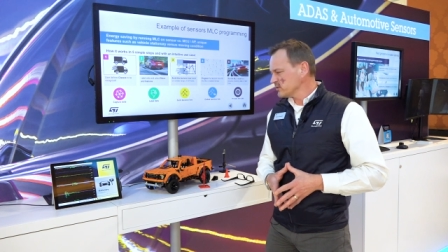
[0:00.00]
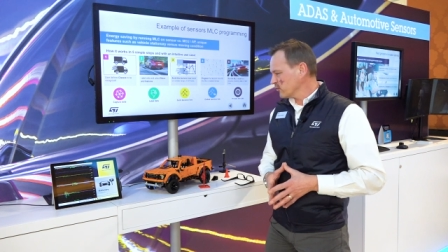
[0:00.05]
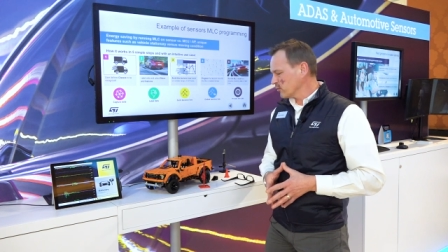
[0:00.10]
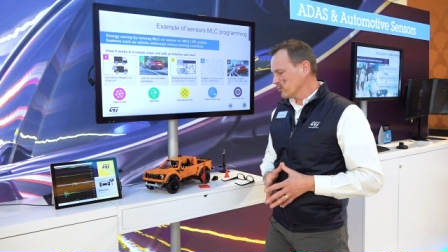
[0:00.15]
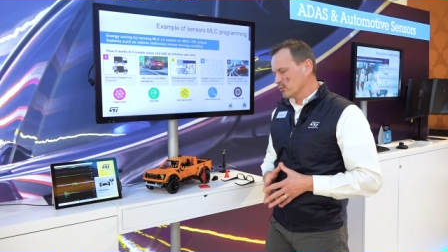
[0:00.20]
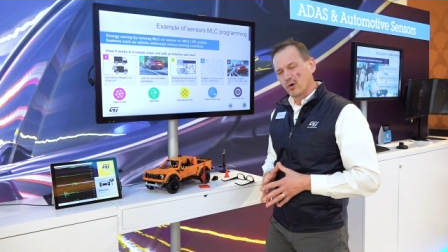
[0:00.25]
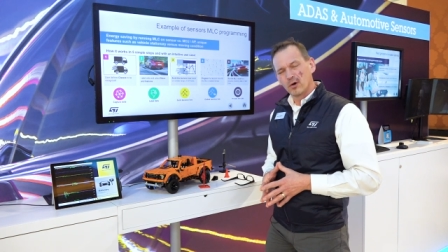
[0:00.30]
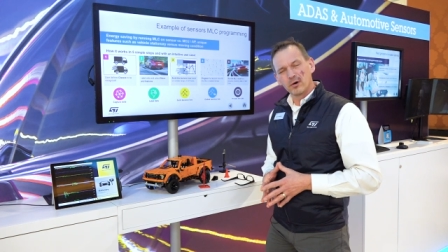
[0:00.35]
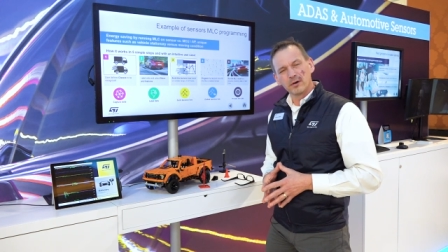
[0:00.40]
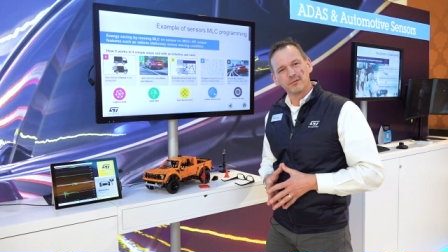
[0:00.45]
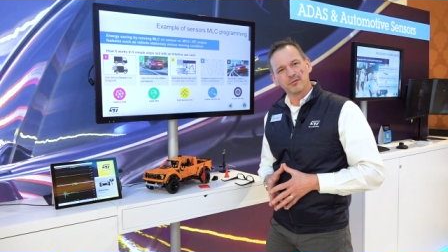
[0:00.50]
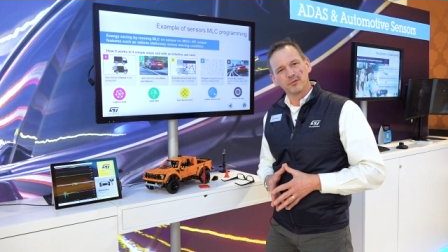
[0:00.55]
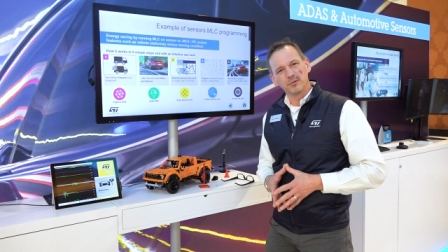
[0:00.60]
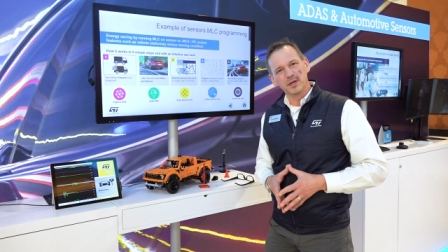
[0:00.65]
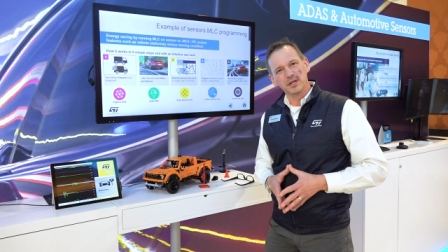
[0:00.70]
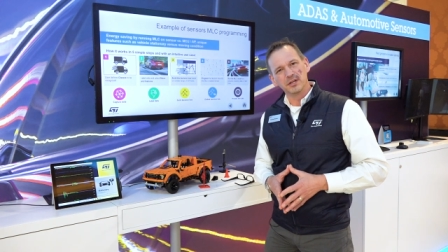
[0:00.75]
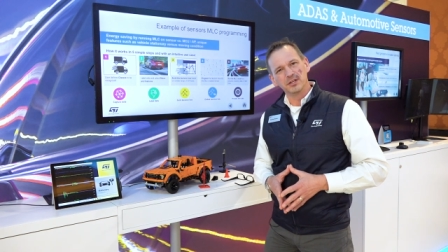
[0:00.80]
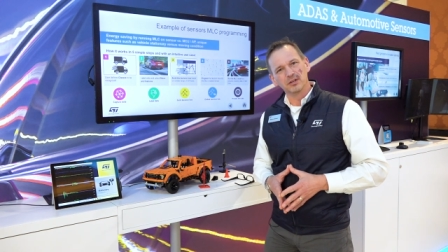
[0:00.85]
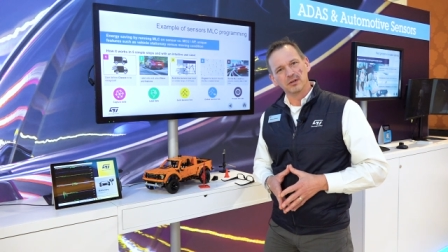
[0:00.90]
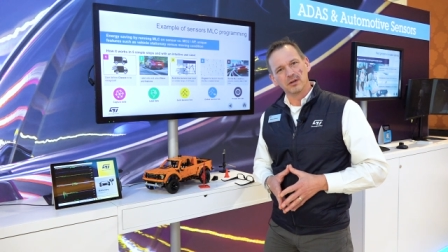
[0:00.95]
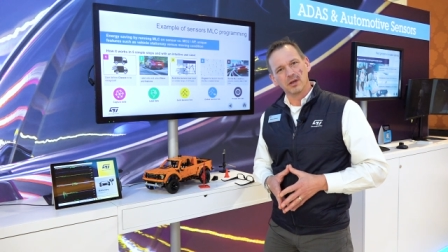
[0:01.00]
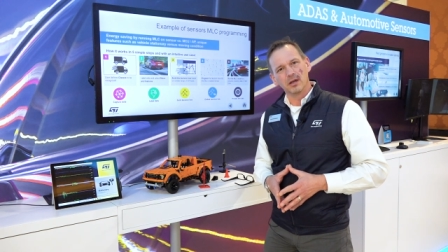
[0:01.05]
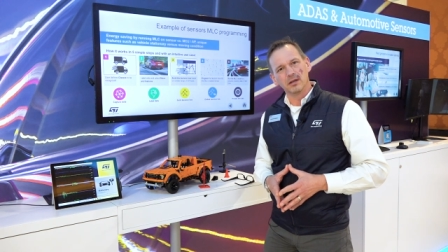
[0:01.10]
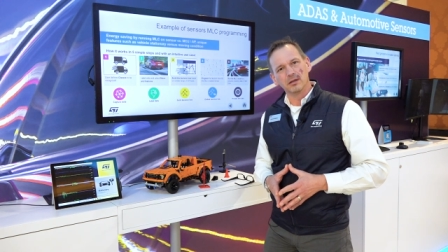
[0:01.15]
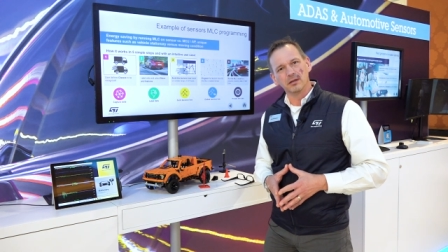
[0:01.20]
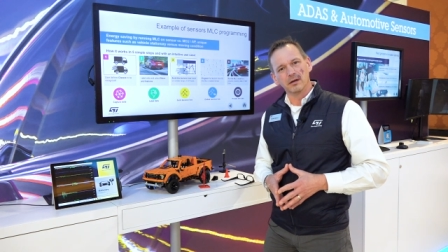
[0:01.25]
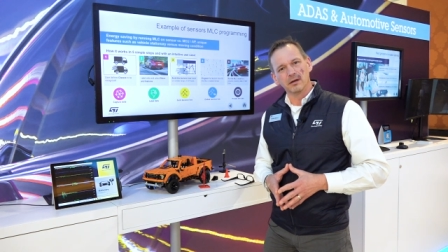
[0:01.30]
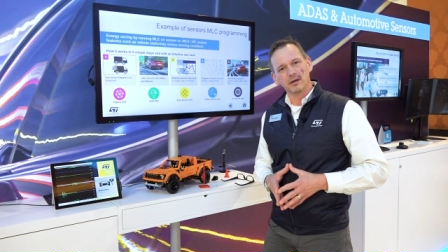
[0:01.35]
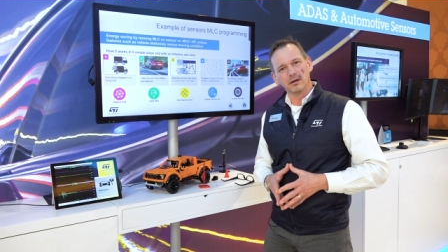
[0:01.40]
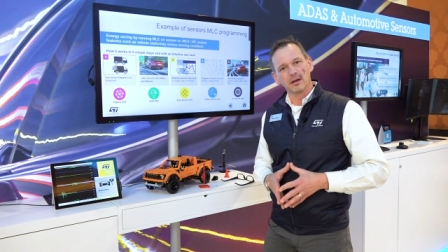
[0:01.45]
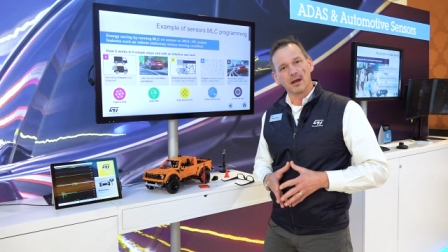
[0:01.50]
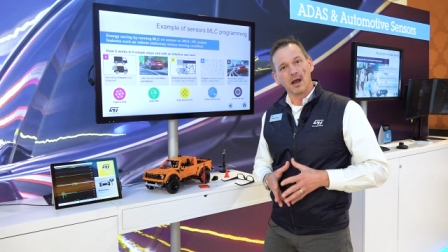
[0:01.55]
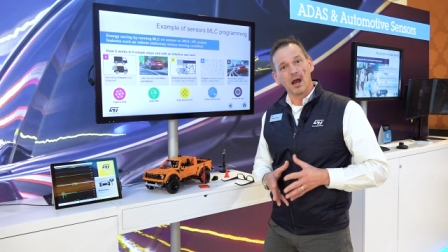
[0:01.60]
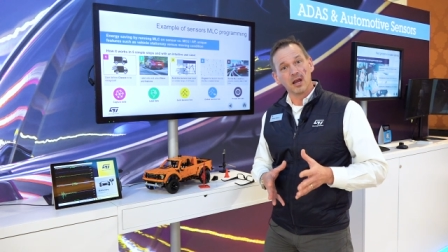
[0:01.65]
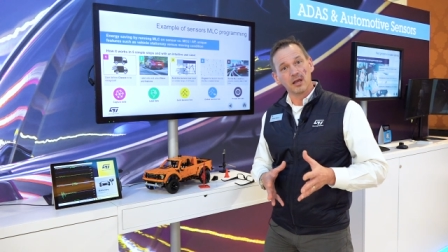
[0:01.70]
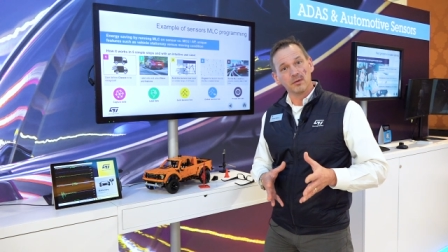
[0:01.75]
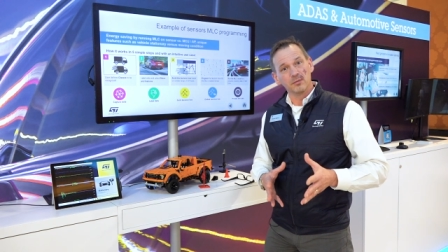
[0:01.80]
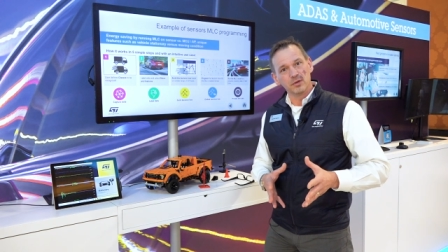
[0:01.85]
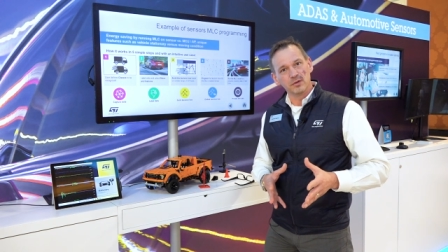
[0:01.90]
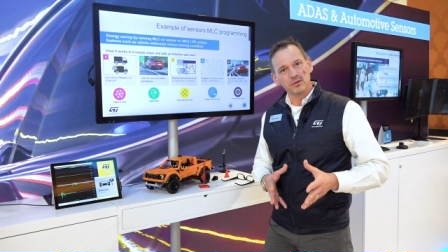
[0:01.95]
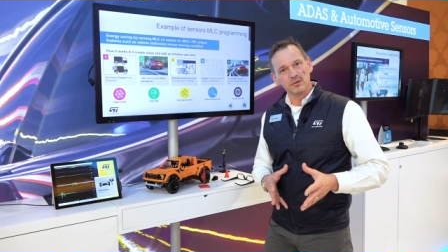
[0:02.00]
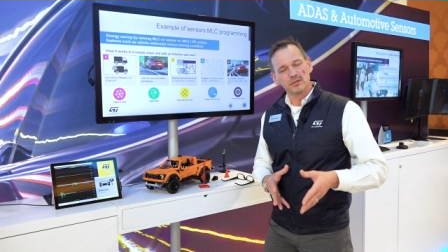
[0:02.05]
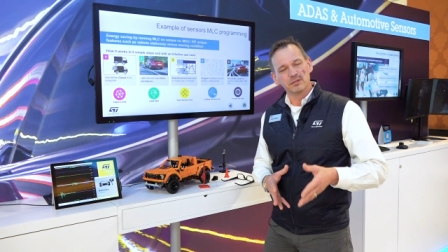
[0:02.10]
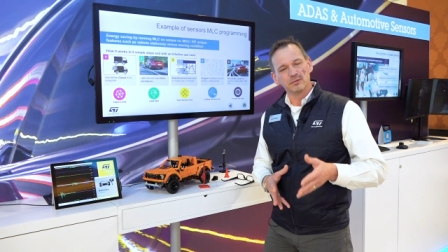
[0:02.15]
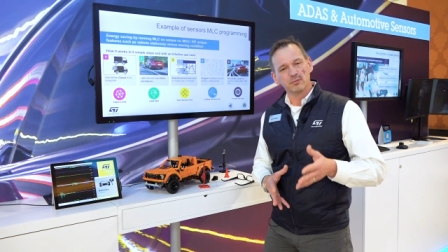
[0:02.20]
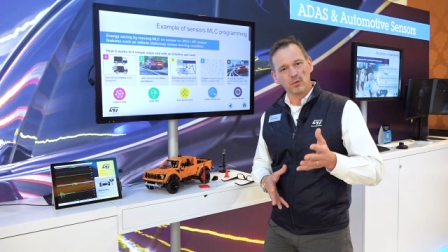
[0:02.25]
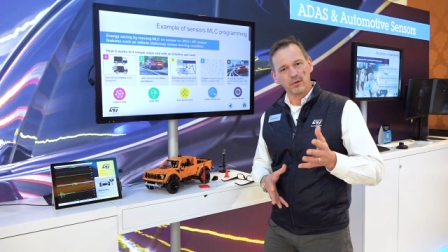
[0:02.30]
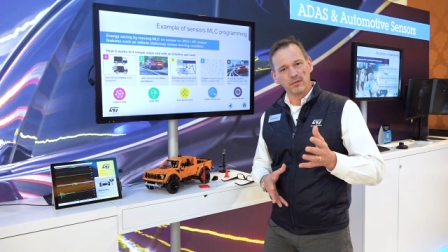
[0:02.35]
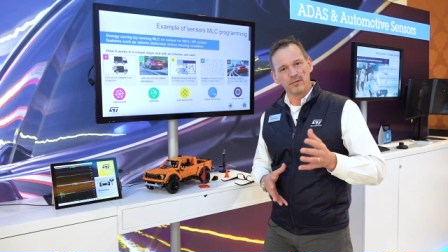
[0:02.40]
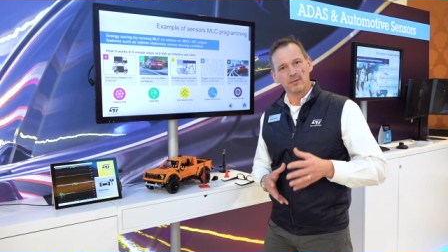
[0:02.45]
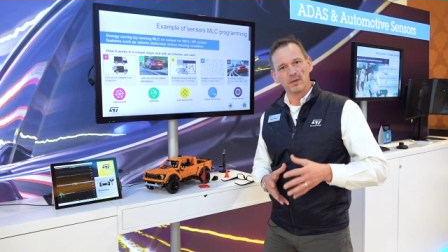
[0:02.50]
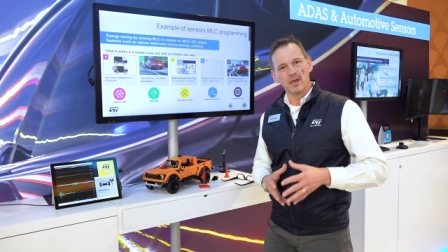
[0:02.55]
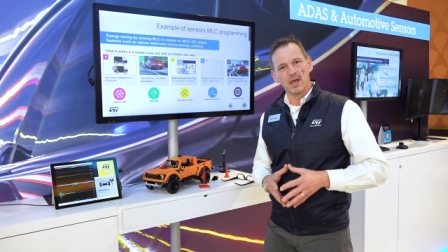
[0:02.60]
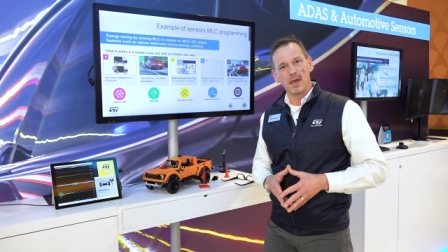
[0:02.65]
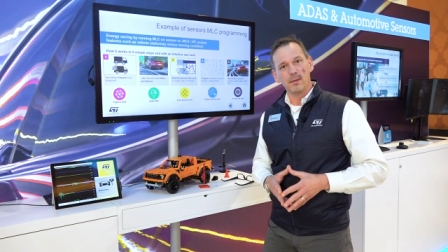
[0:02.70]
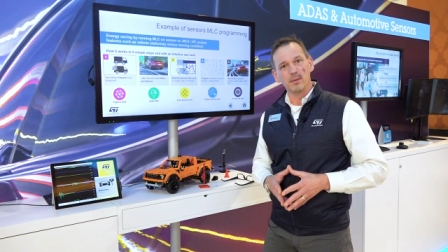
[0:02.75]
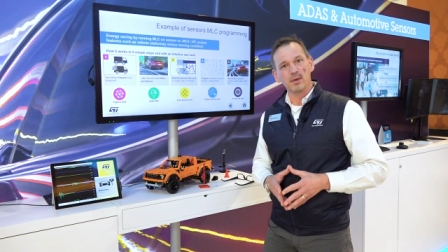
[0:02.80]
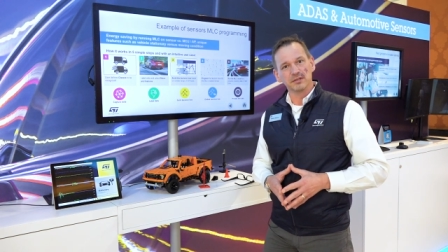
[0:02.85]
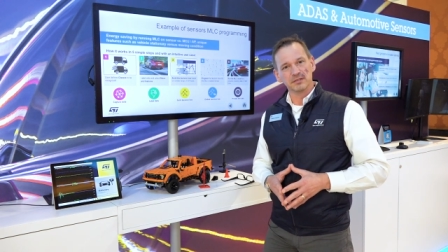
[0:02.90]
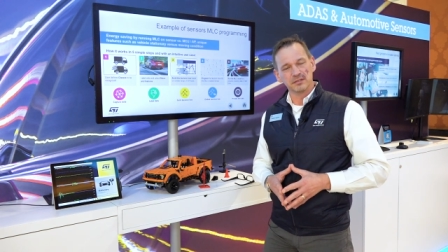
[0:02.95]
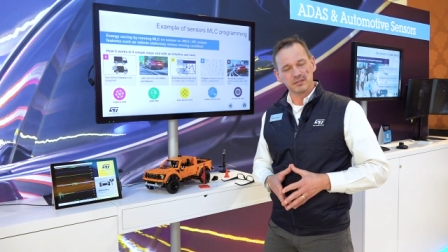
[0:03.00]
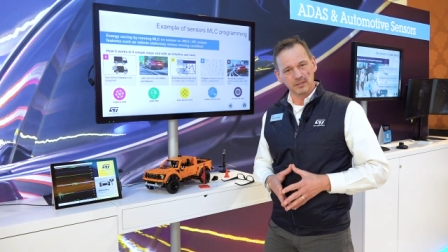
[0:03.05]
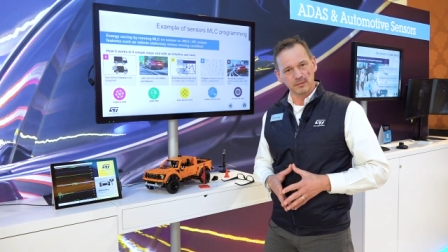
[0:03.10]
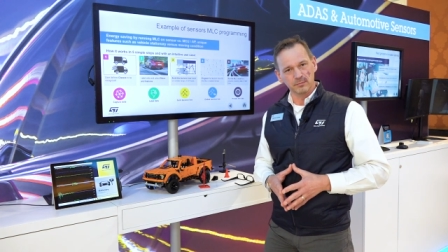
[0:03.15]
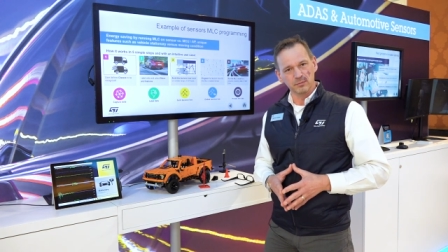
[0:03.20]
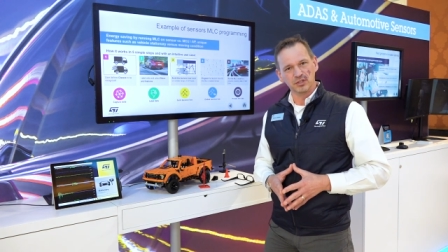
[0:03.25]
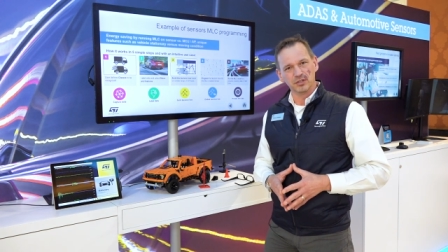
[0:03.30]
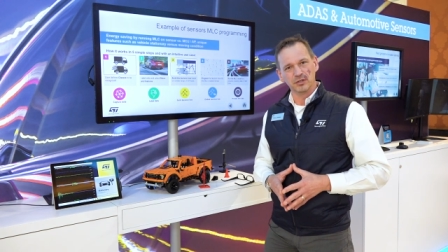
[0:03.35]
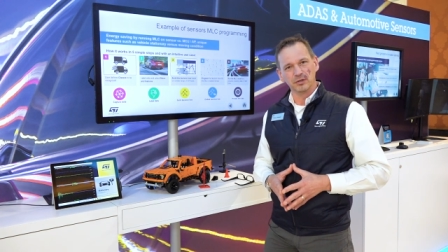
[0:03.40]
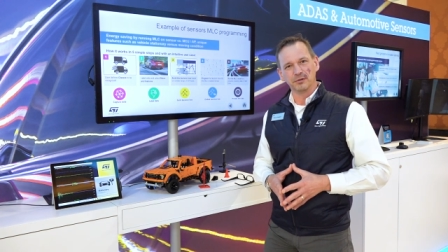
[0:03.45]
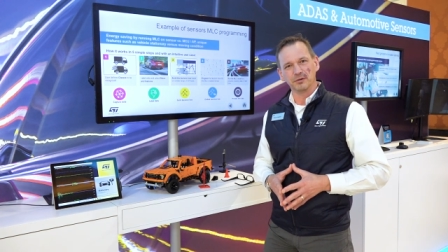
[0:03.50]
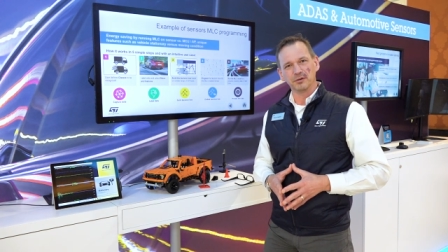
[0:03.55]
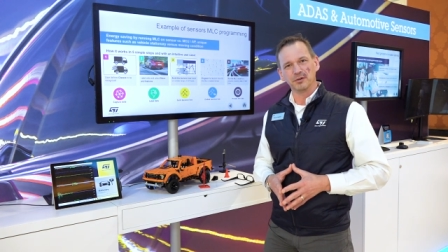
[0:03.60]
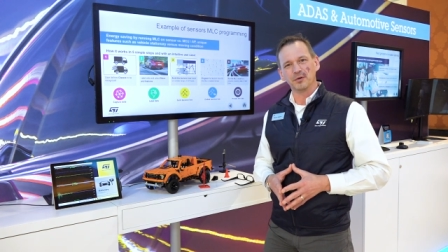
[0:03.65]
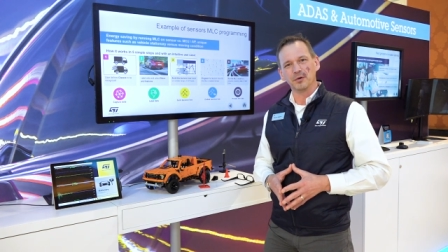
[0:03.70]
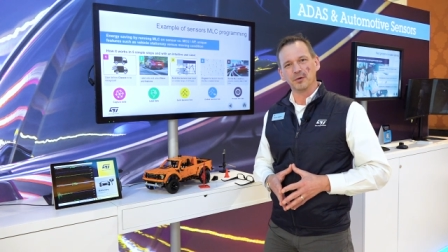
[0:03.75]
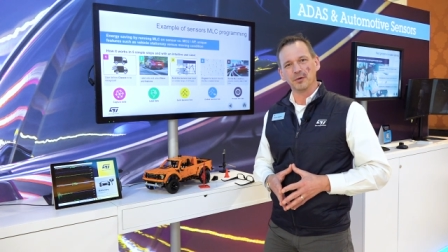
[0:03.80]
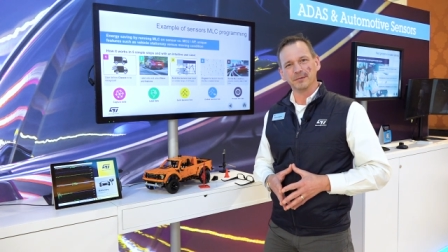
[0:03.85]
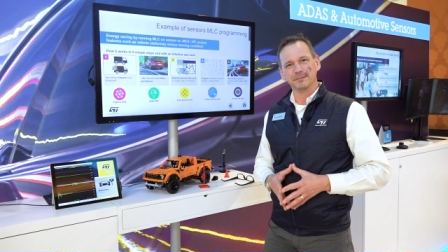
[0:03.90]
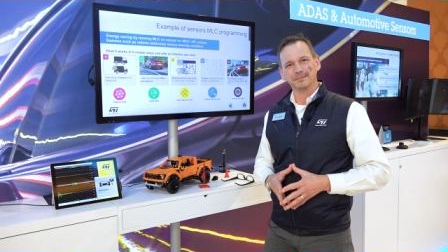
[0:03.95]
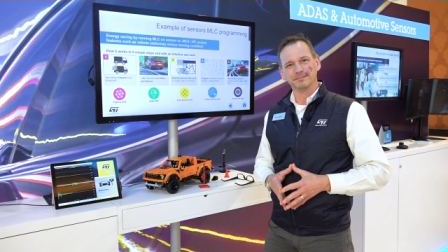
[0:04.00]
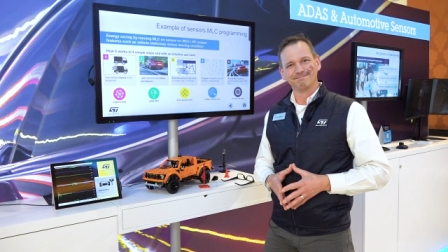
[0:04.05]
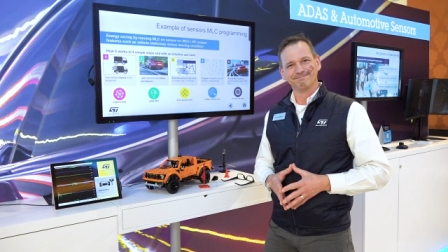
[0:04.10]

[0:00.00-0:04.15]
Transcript: for more information on our IMUs with MLC, Machine Learning Core.